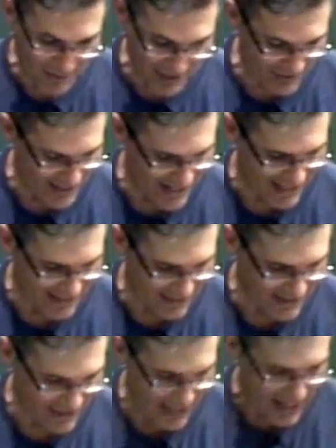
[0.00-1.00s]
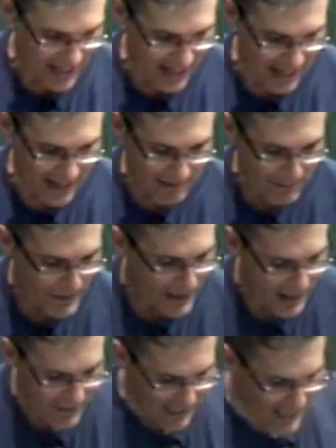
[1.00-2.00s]
I might do that again this year. Uh,
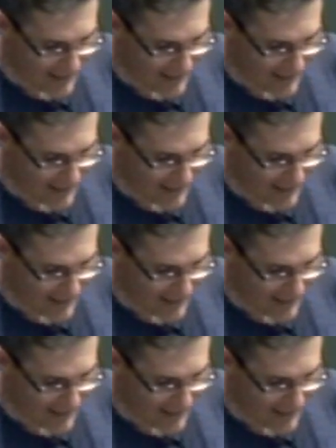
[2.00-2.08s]
and the